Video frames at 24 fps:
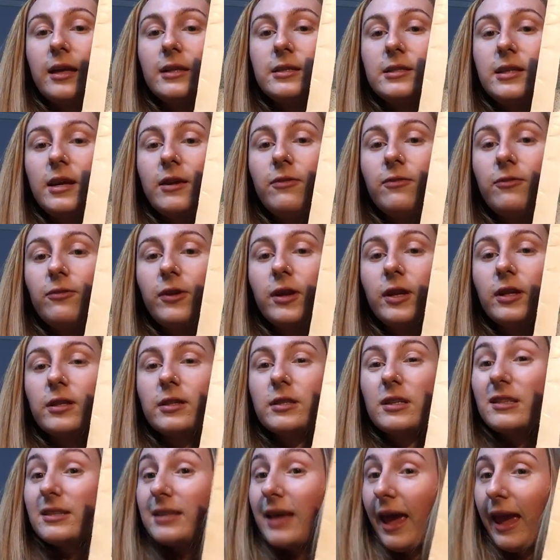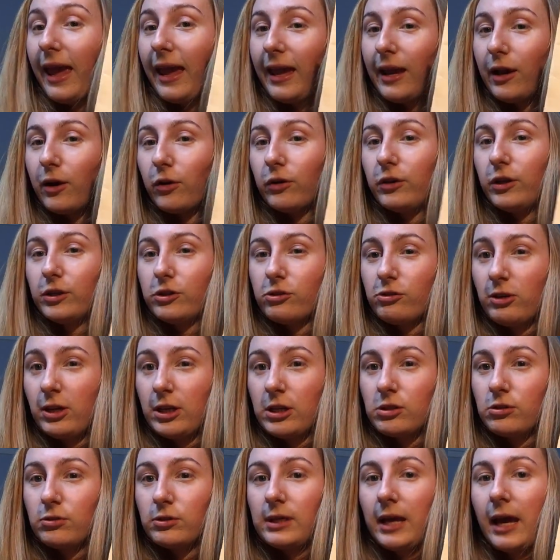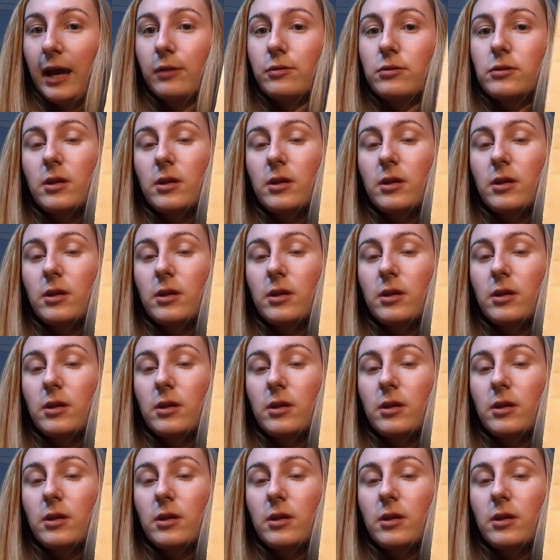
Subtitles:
different take on a traditional tale.